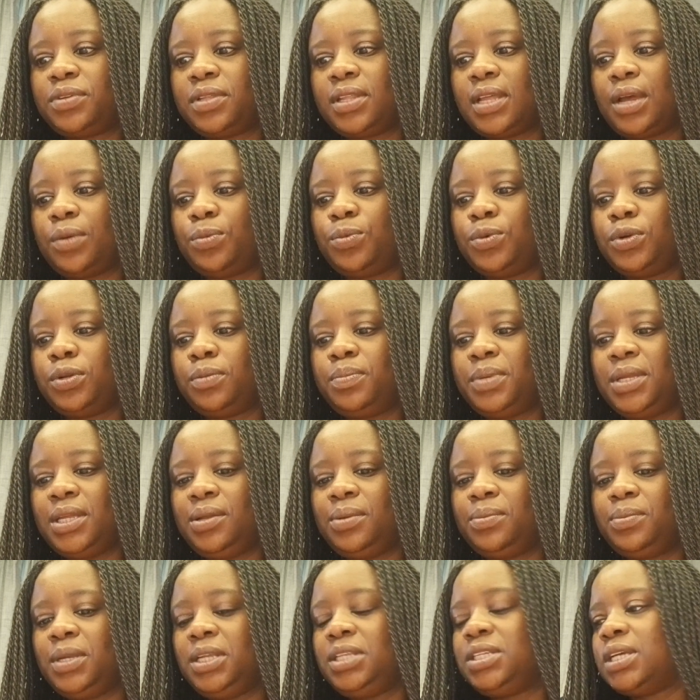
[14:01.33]
for that would
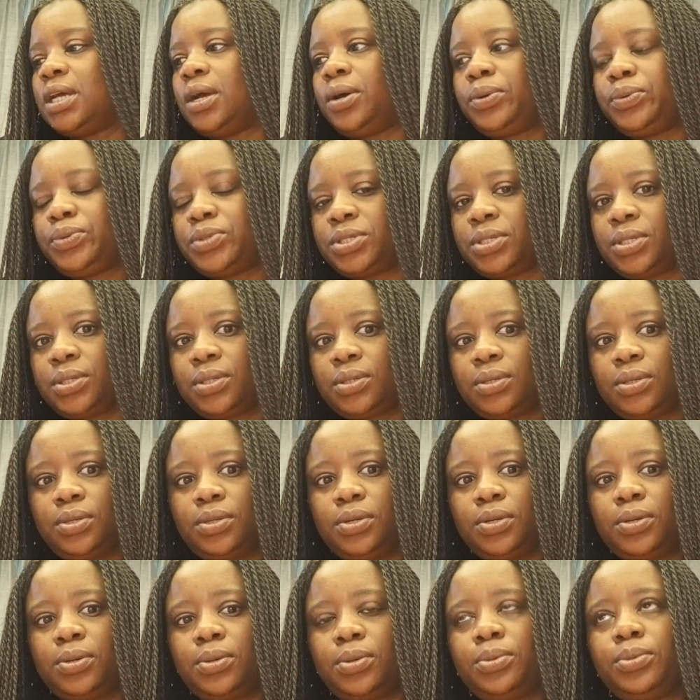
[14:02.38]
be reach out.
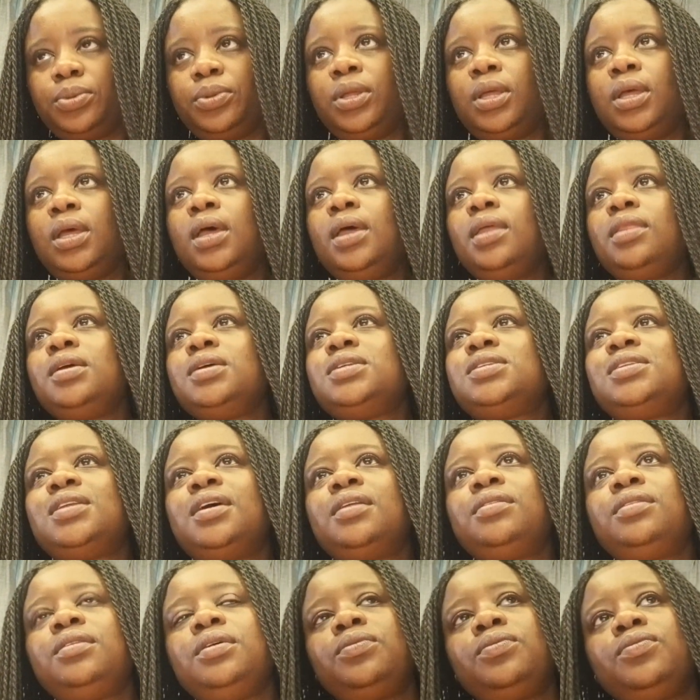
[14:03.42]
You know, there's
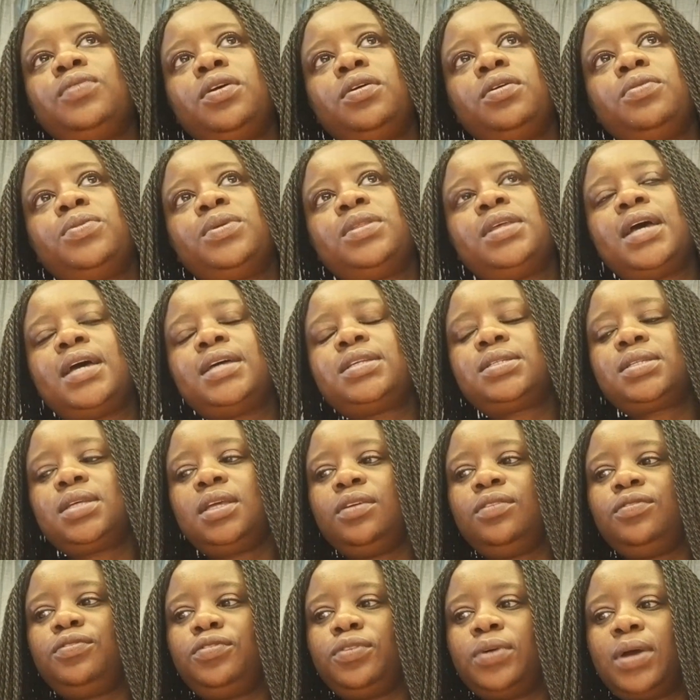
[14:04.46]
nothing wrong with
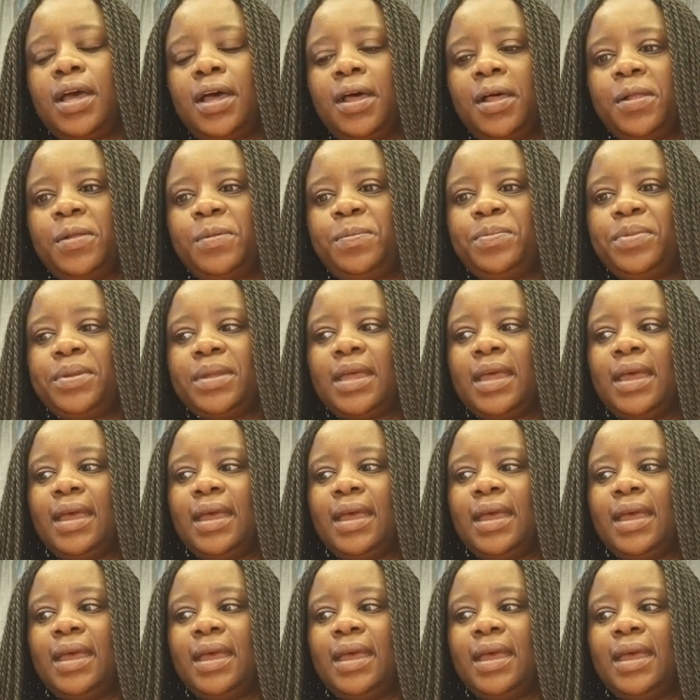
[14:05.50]
asking for help.